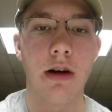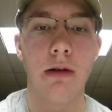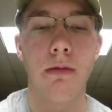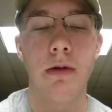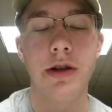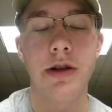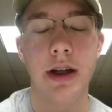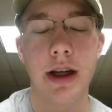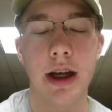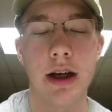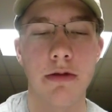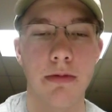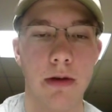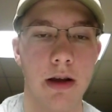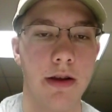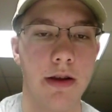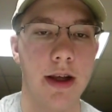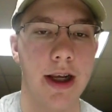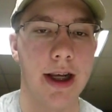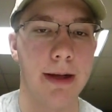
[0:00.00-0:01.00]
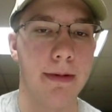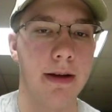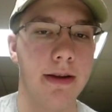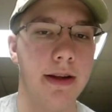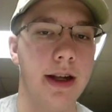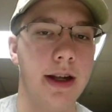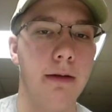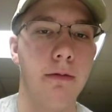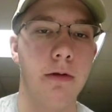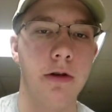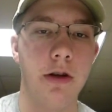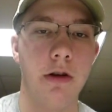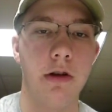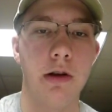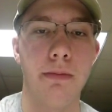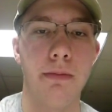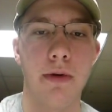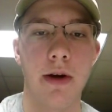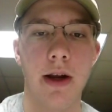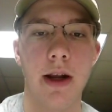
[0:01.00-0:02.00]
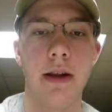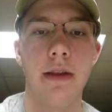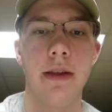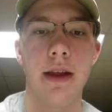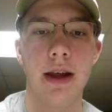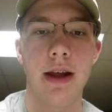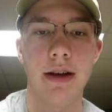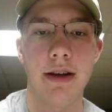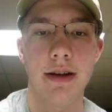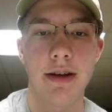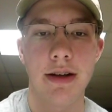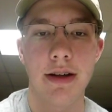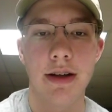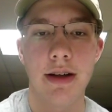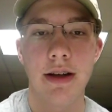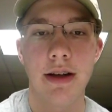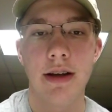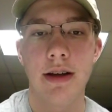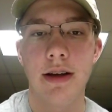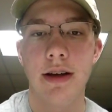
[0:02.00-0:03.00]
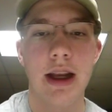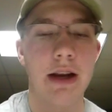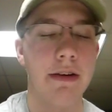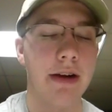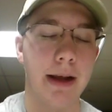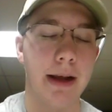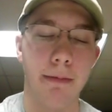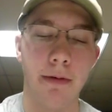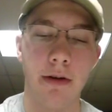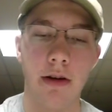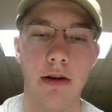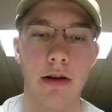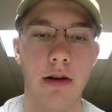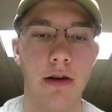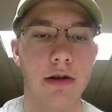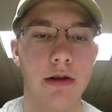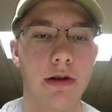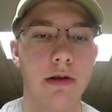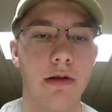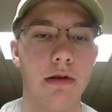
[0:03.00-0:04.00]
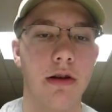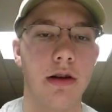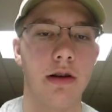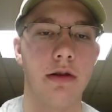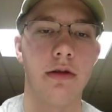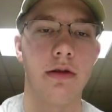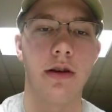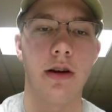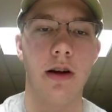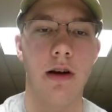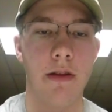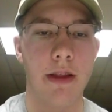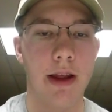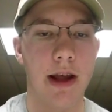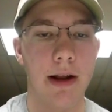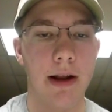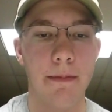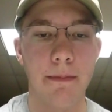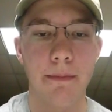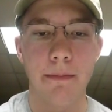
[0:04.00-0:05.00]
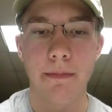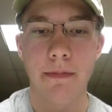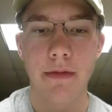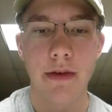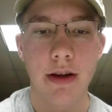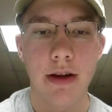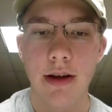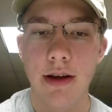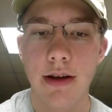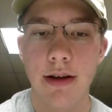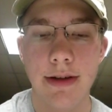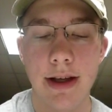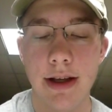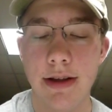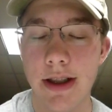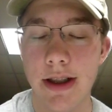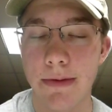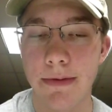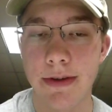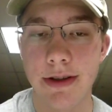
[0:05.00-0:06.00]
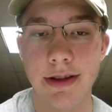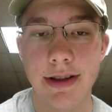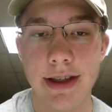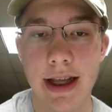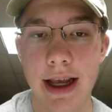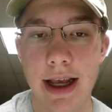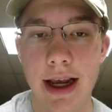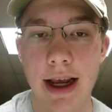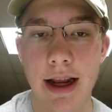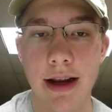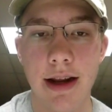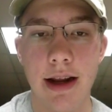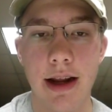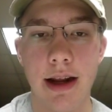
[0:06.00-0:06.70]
I want you guys to really think about that, and I want y'all to pray that it never happens to your all school and all that, because that stuff is sad.